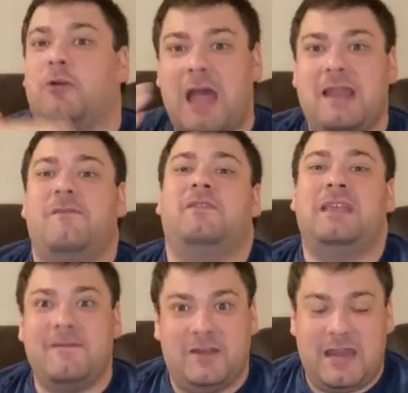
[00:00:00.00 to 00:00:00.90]
will kind of
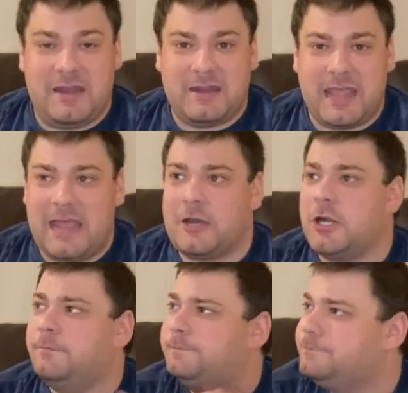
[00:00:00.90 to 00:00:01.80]
give an
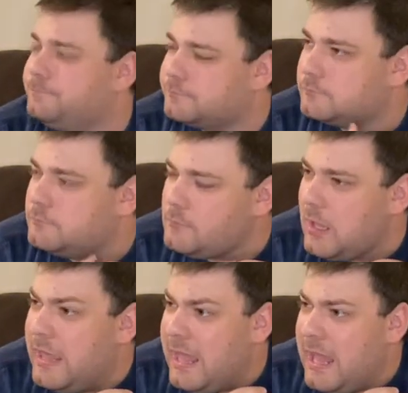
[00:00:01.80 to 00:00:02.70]
indicator.
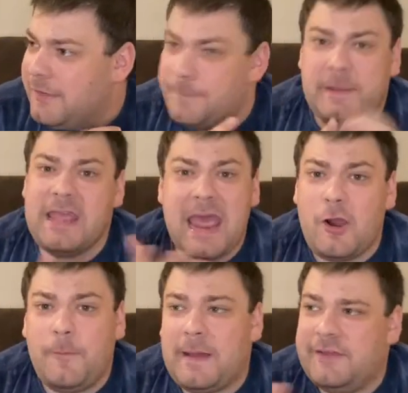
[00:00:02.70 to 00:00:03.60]
The
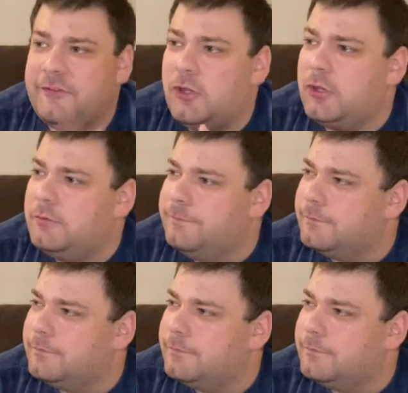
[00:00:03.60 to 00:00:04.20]
piano puzzle,